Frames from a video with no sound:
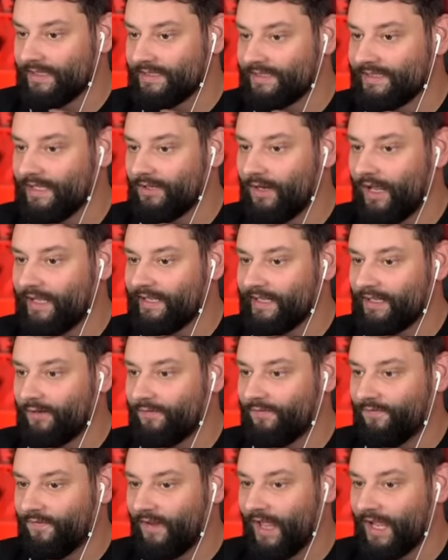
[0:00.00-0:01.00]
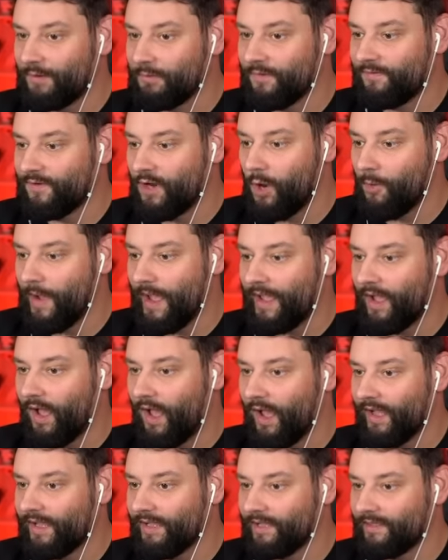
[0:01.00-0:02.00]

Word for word: until I did a flight with no AI